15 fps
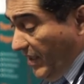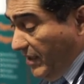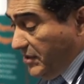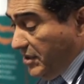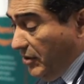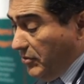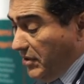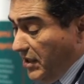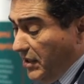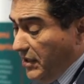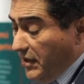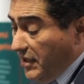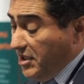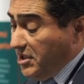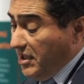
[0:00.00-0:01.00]
So
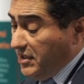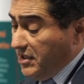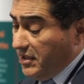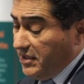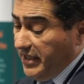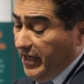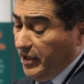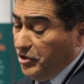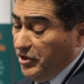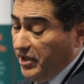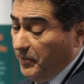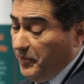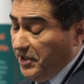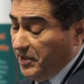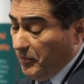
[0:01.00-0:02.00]
these sensors are actually
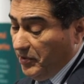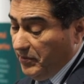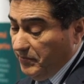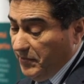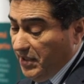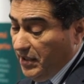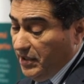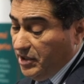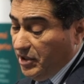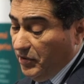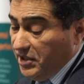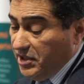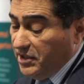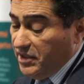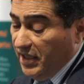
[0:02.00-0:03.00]
repeatable. So
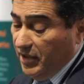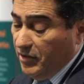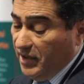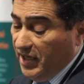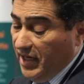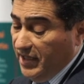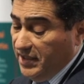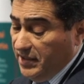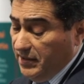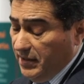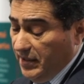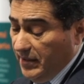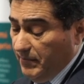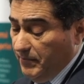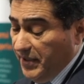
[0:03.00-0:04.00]
this is the E. coli
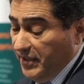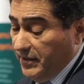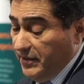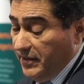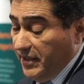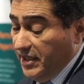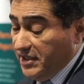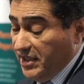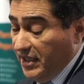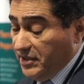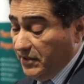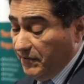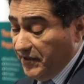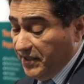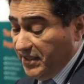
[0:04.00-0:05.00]
bacteria
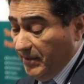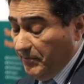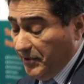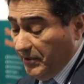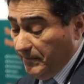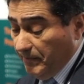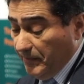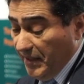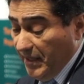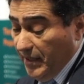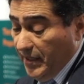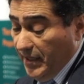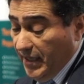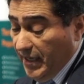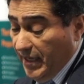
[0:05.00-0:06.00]
sensor, for example,
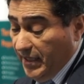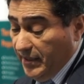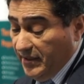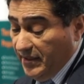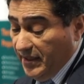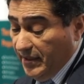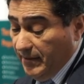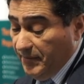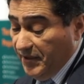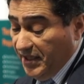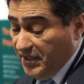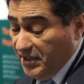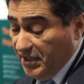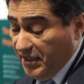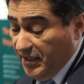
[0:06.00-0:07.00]
and you
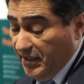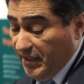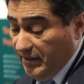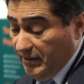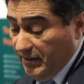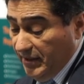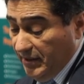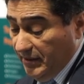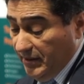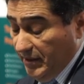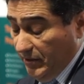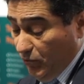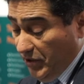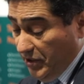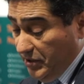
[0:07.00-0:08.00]
can see that
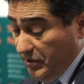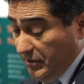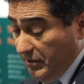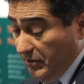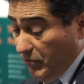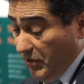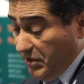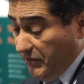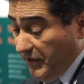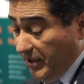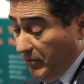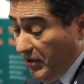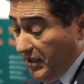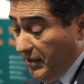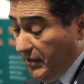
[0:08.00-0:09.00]
it works very
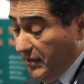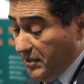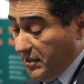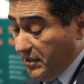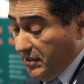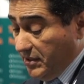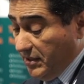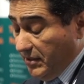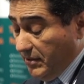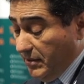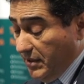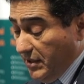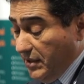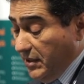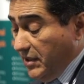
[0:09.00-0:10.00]
well. This is
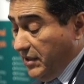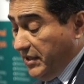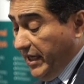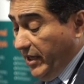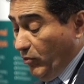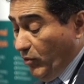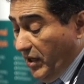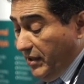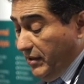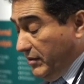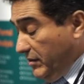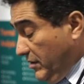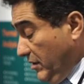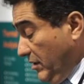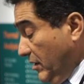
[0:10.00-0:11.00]
day 1
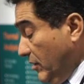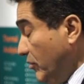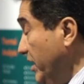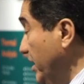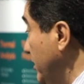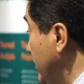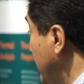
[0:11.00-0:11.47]
all the way